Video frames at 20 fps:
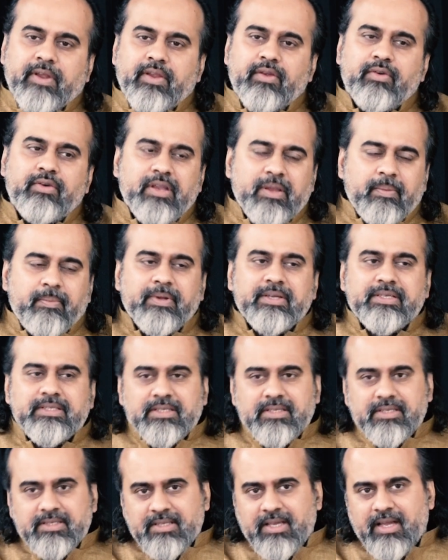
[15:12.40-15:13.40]
your deepest
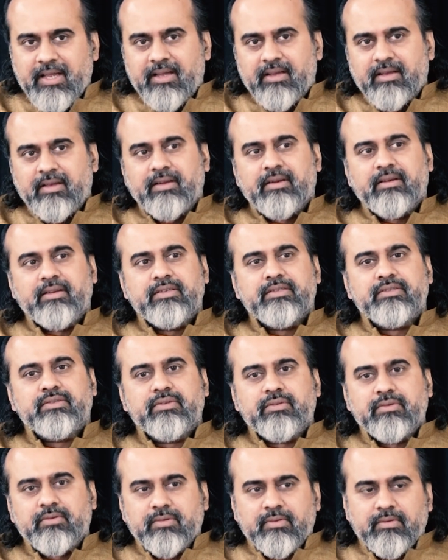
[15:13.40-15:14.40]
desire is
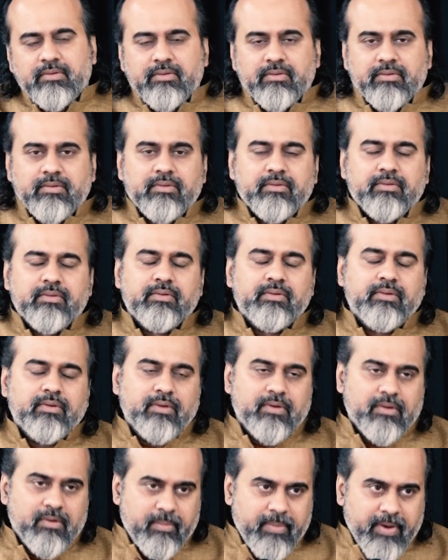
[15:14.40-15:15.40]
to
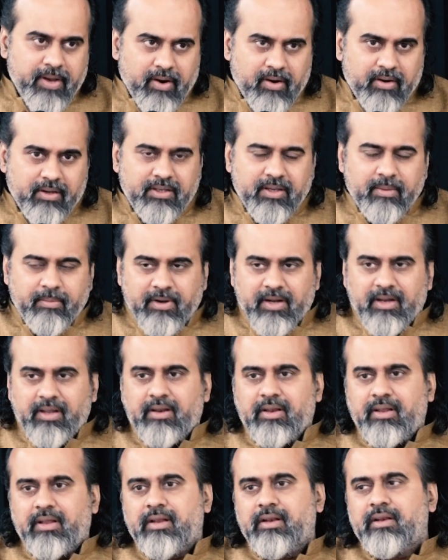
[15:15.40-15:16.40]
go beyond the
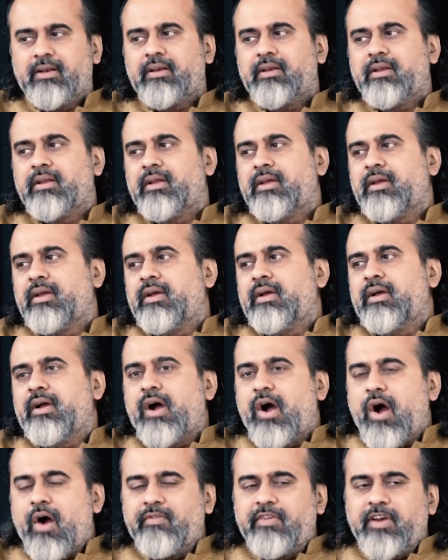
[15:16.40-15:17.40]
material,
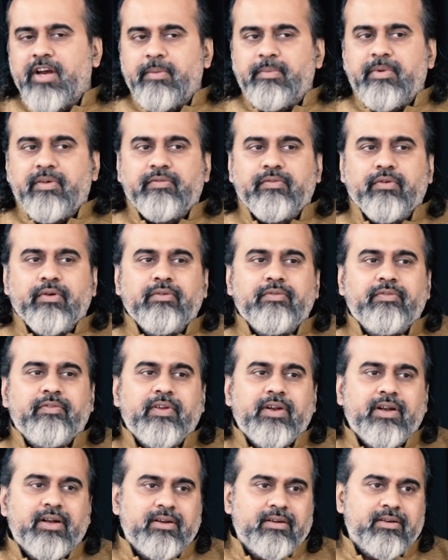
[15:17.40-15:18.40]
how will it be
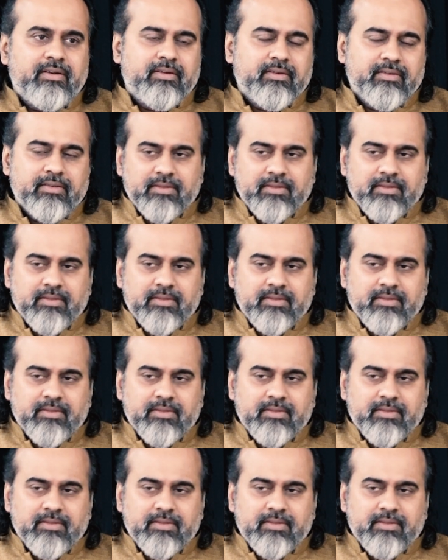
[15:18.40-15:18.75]
fulfilled